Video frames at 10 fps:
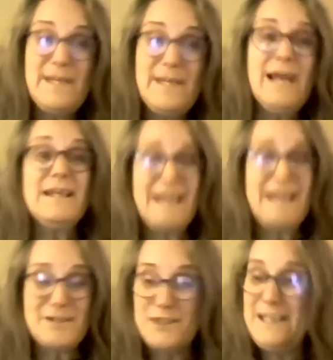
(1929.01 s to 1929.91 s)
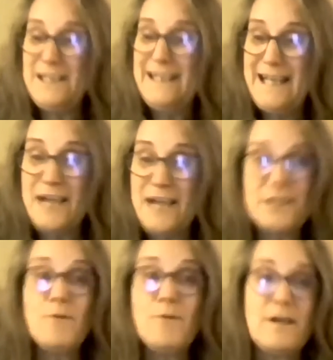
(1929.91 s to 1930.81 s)
Yeah, it actually it
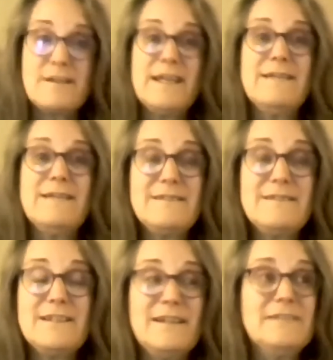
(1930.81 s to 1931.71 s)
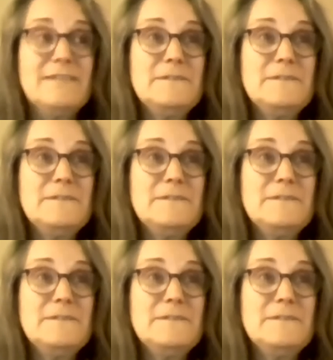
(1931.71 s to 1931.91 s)
actually was. It uh,